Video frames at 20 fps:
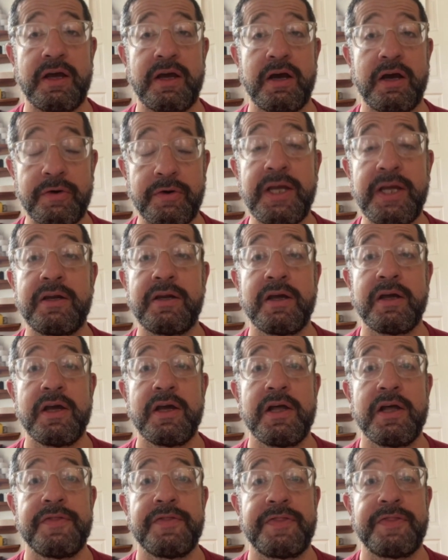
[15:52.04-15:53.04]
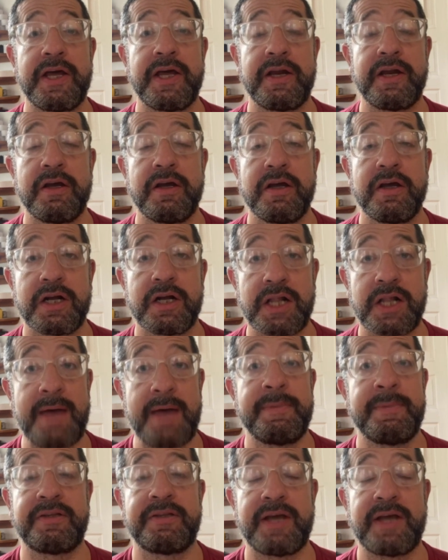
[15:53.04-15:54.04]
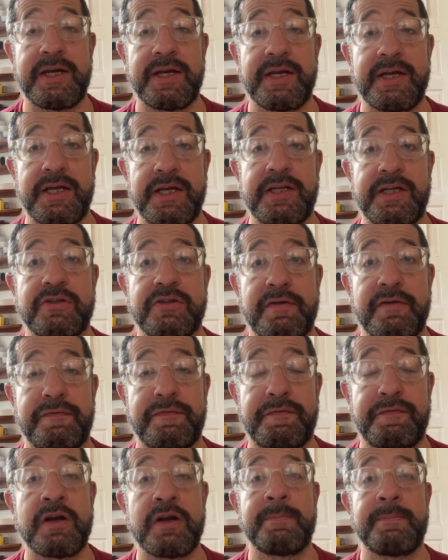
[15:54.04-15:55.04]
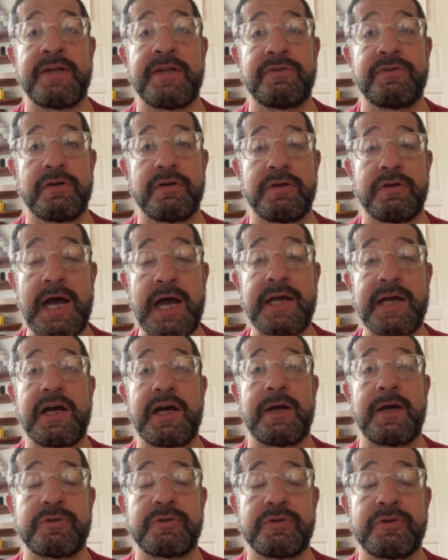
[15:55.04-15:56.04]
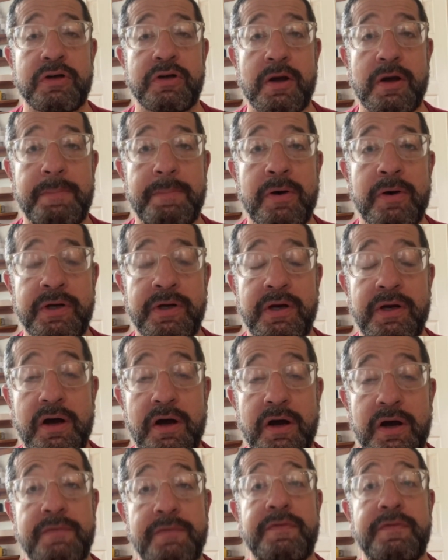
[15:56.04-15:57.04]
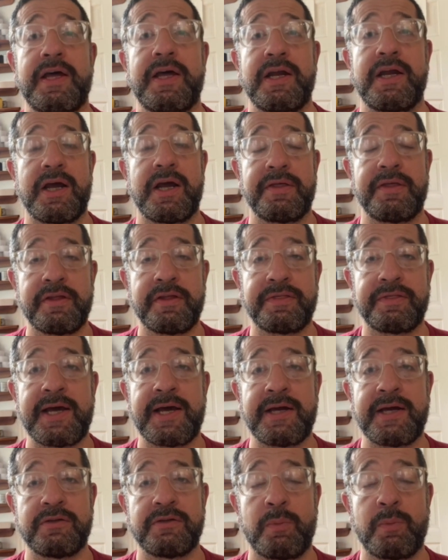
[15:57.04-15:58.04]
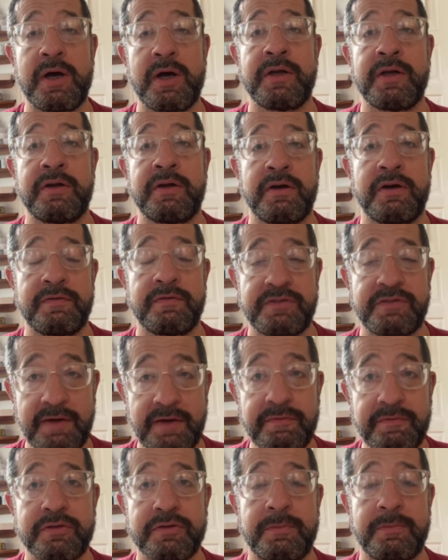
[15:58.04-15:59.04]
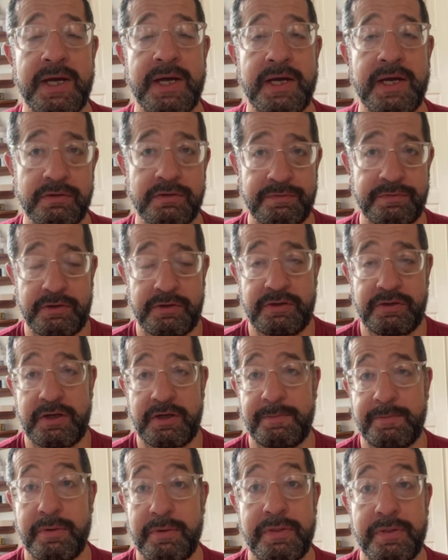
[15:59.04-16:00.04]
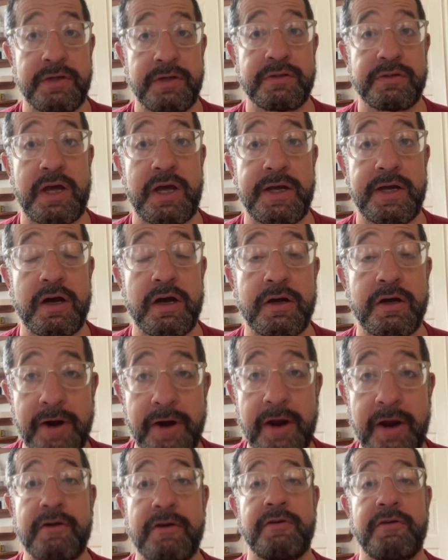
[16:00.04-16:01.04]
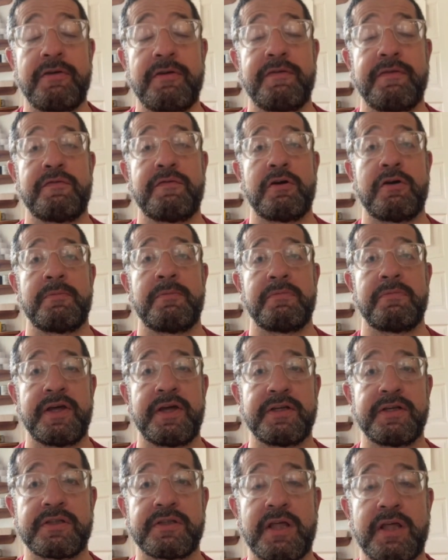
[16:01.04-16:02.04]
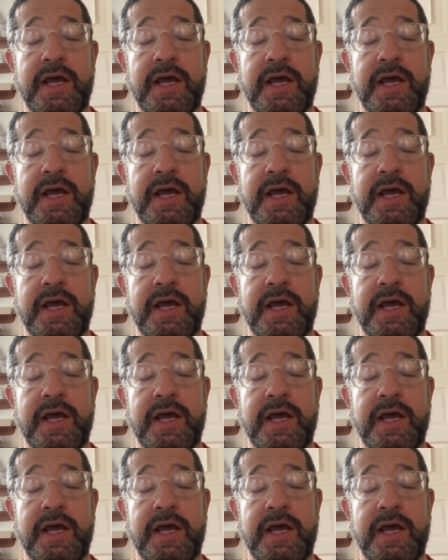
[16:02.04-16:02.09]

agreed that climate debt is a fundamental non-optional component of that. And I think that is one of several demands, for example, things like agrarian reform, things